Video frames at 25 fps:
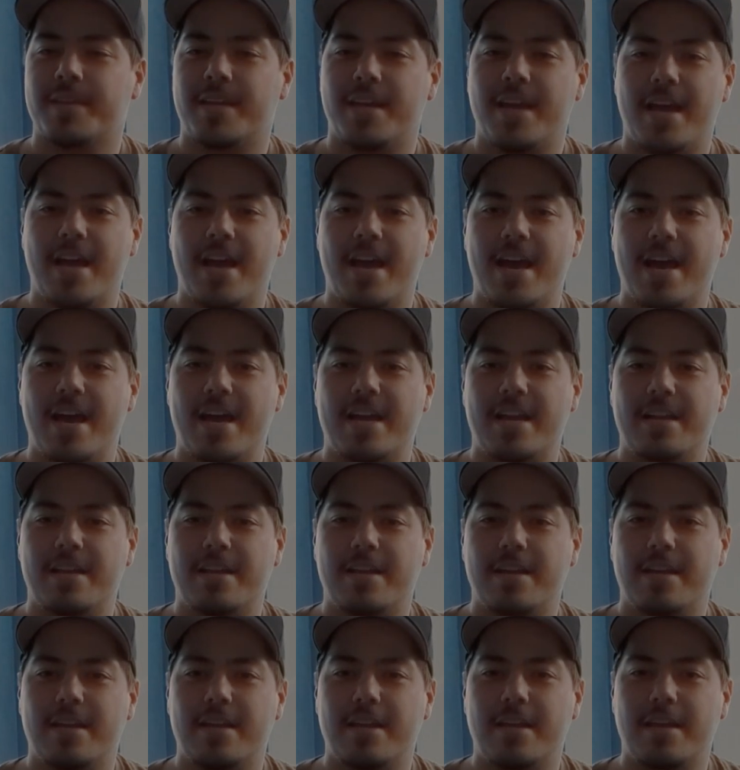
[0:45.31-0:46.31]
And
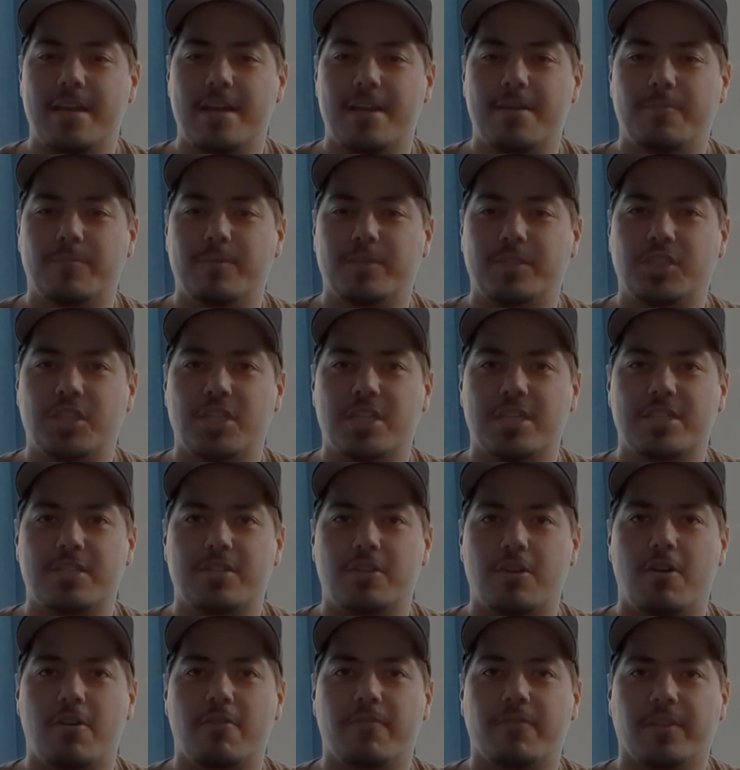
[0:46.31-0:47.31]
it was just
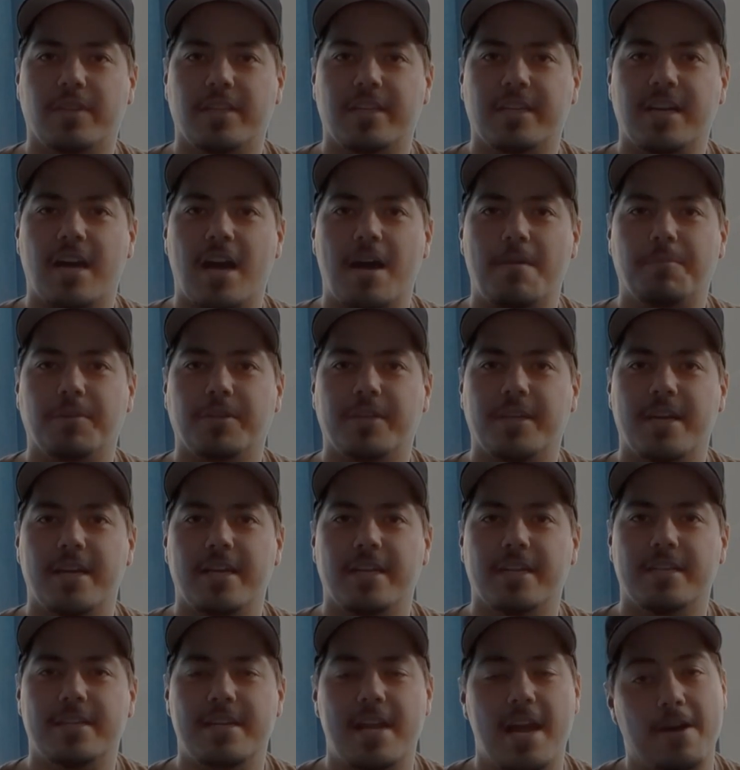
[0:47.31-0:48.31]
overly
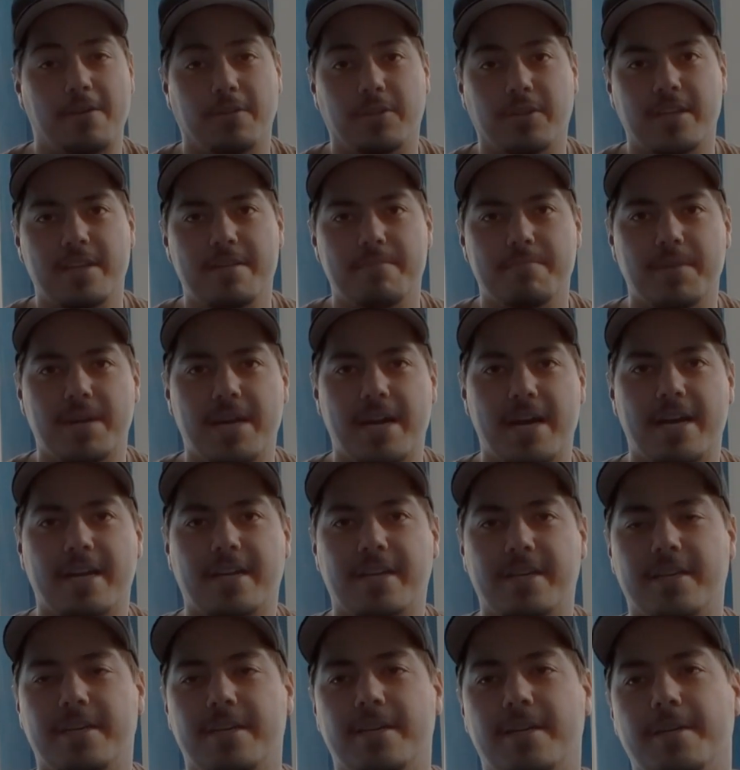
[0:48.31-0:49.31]
complicated. Now looking
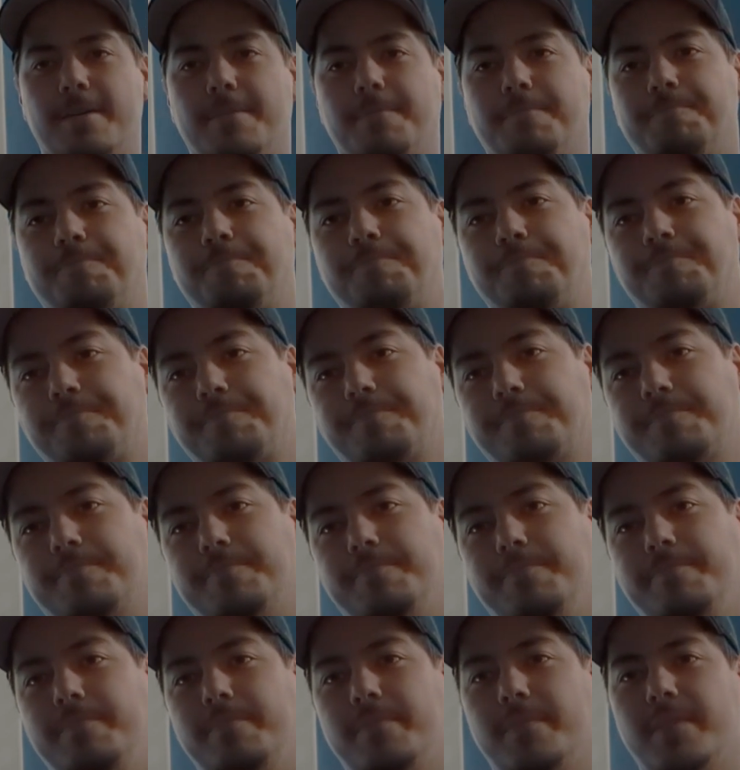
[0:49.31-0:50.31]
back, I
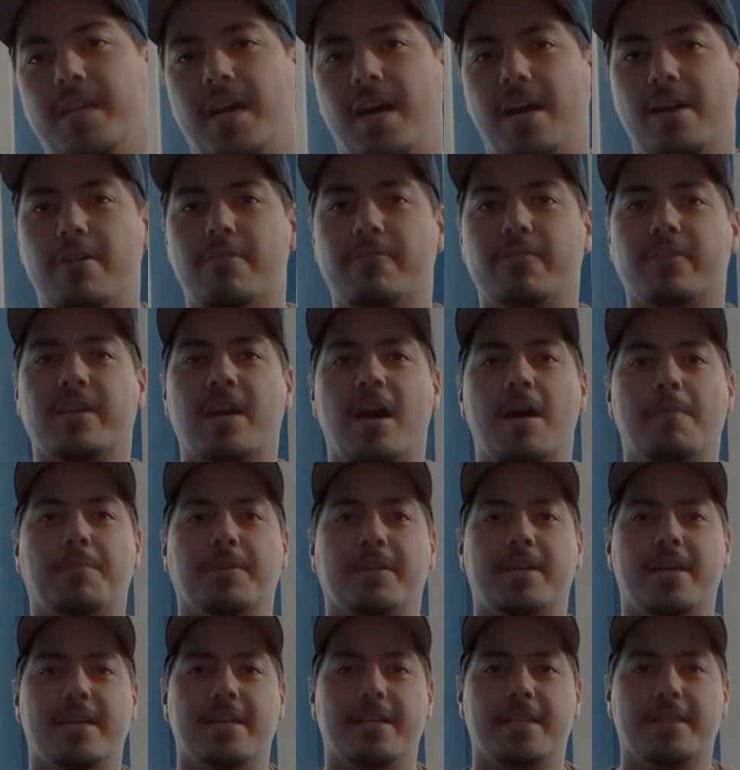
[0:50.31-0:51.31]

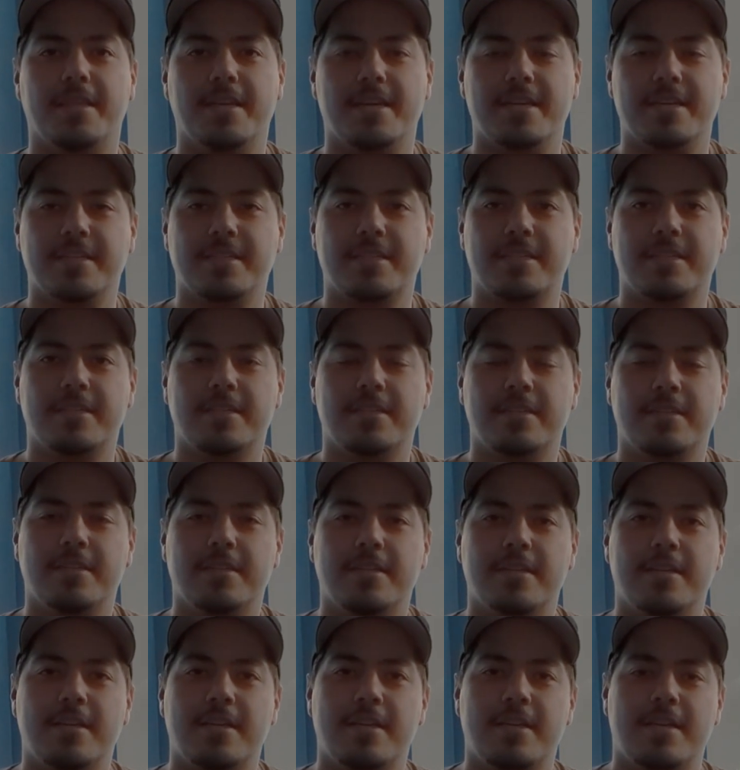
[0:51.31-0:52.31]
overcomplicated things.
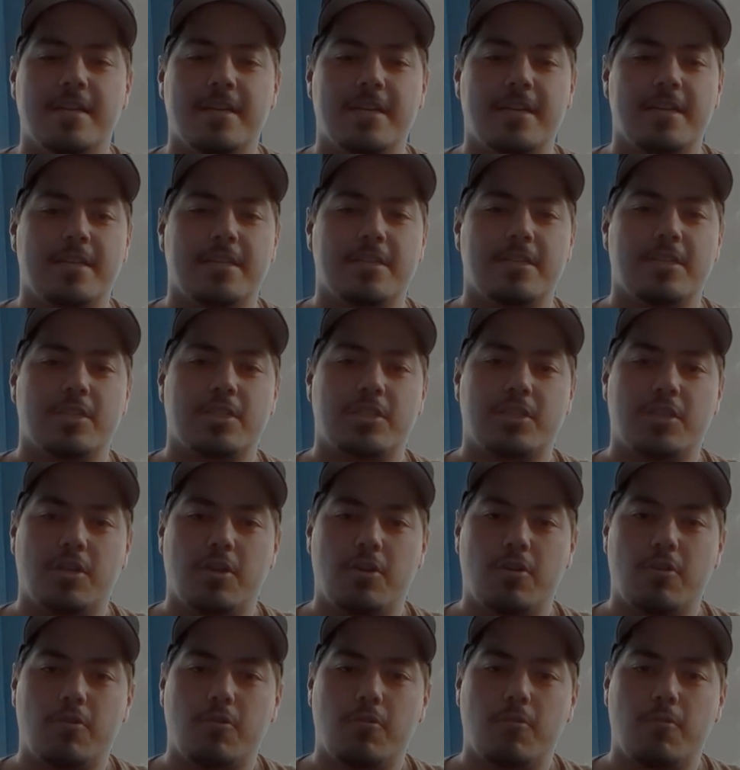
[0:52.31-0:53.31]

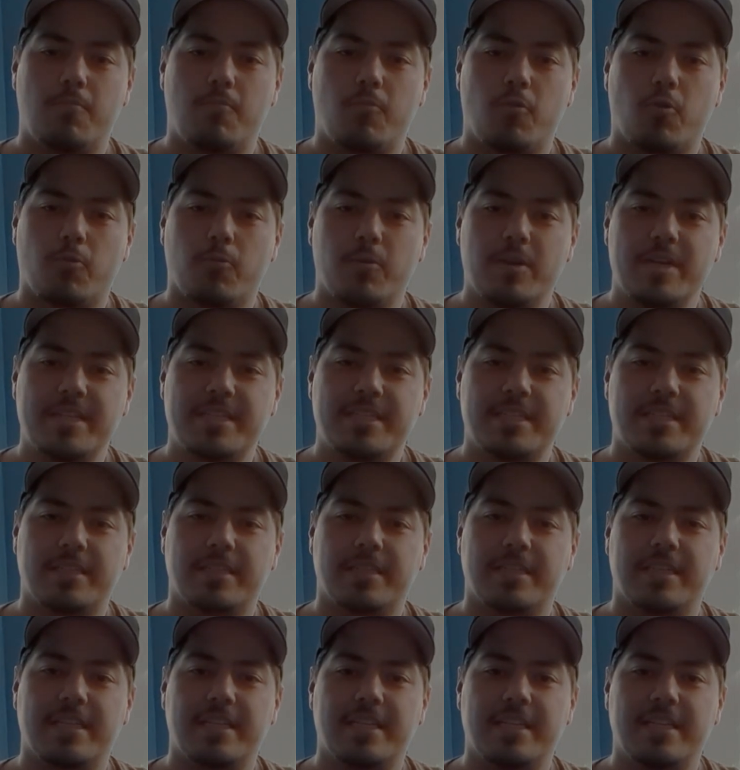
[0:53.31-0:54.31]
So more
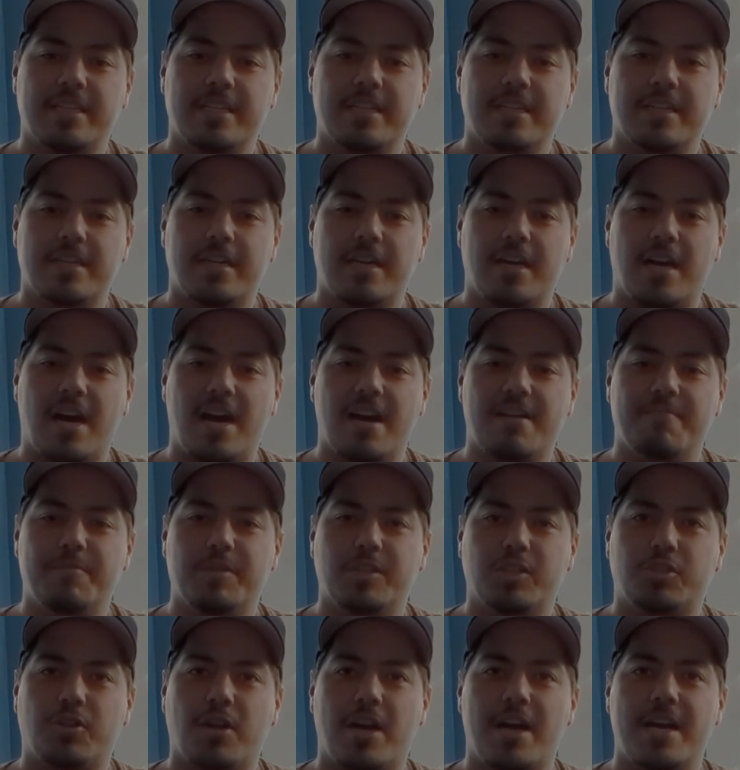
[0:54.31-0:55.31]
recently, I've
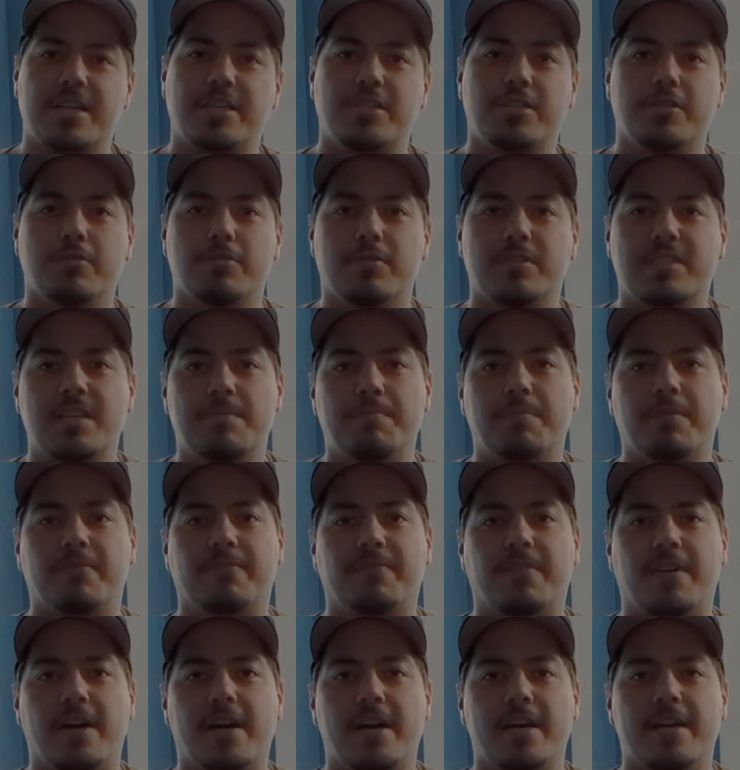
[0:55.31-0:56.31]
been trying to
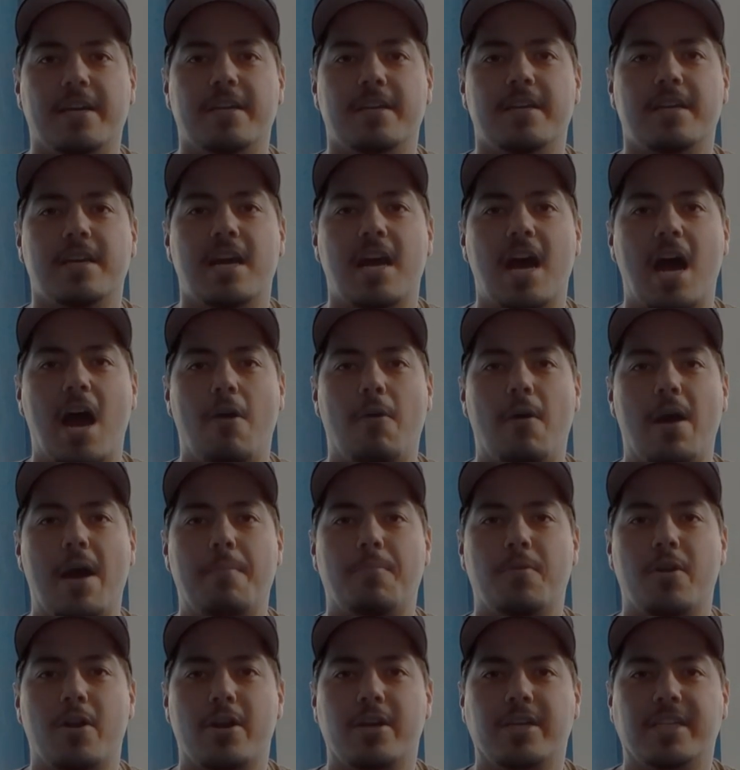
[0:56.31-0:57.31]
simplify how I
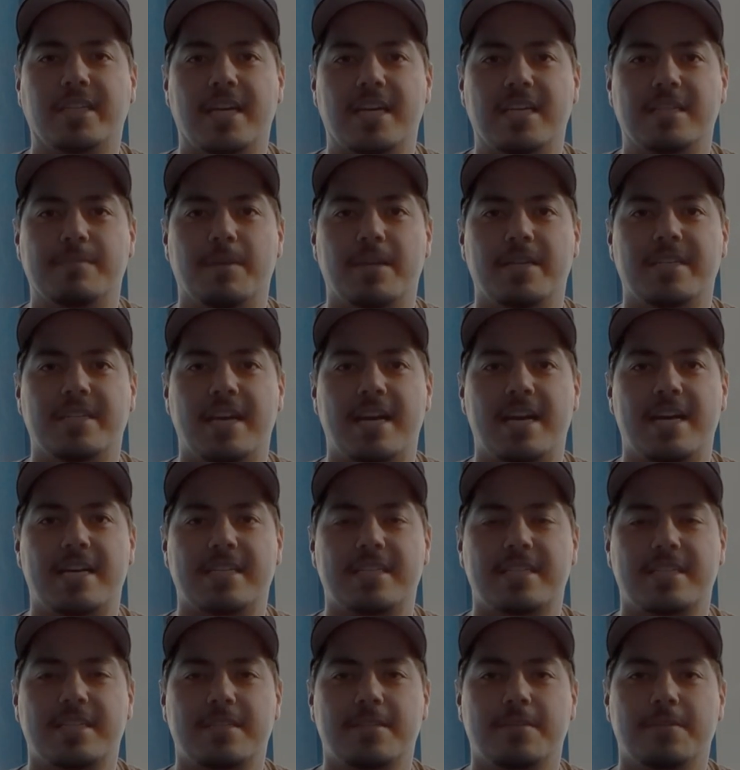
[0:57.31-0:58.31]
prioritize my
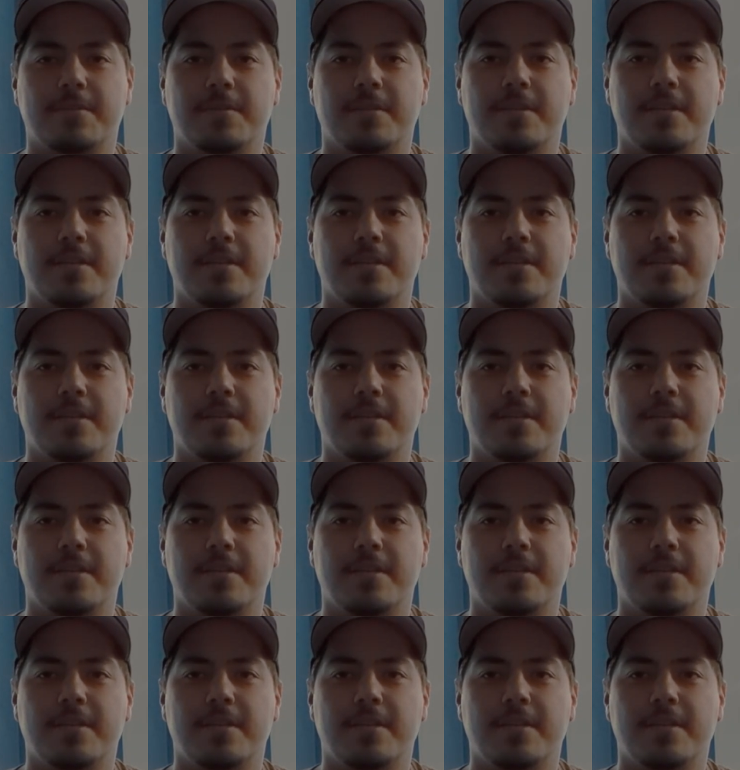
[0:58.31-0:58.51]
tasks.